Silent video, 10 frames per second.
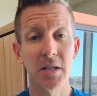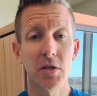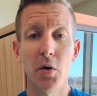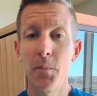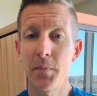
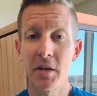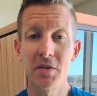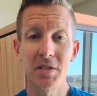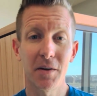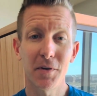So
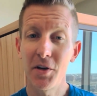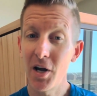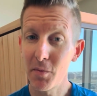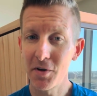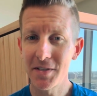there's different
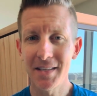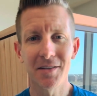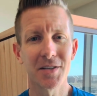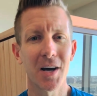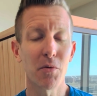numbers.
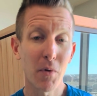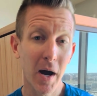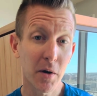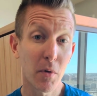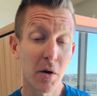There's not a
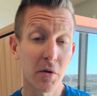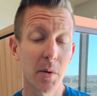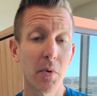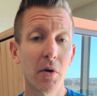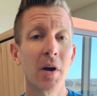right or wrong
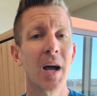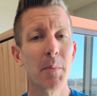number.